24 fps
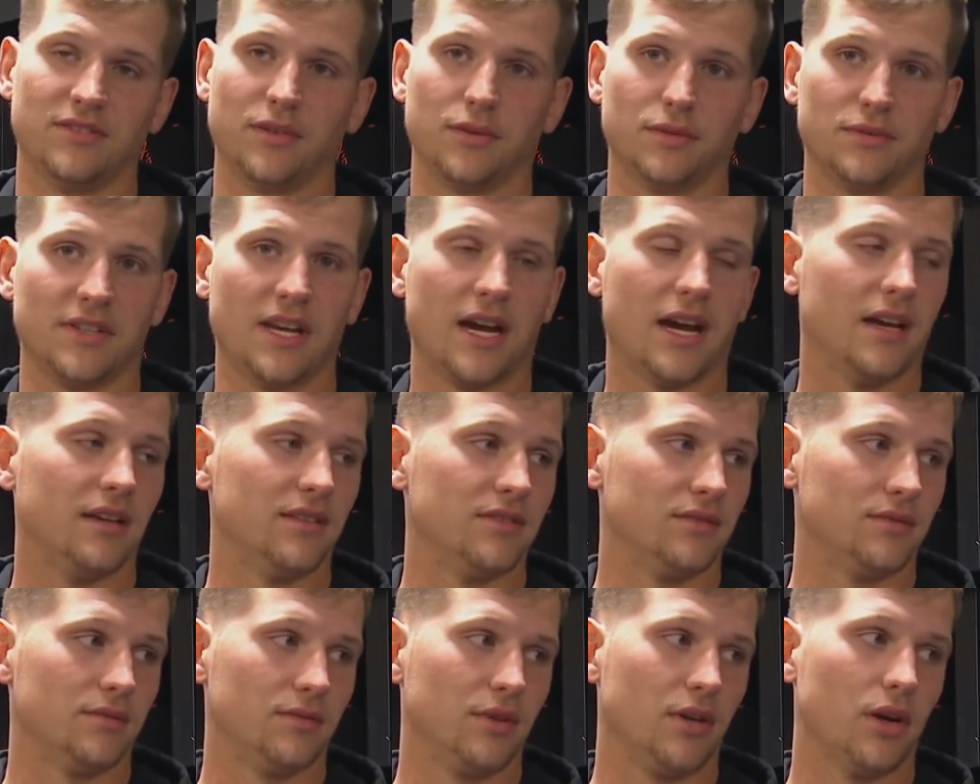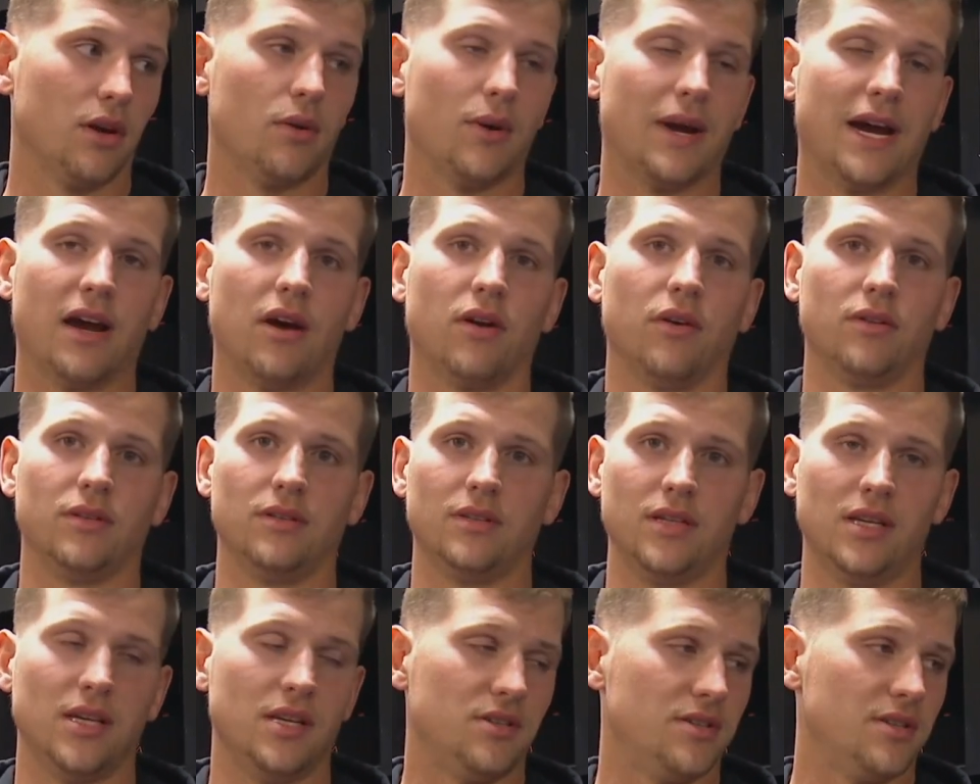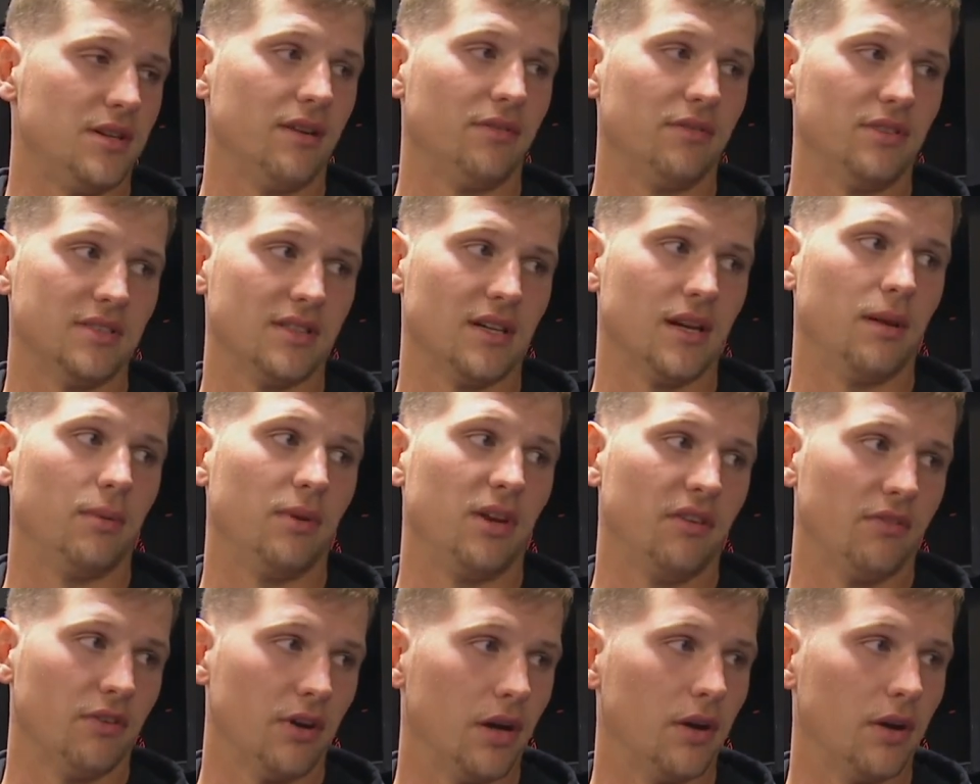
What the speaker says: Those guys go out each and every time and give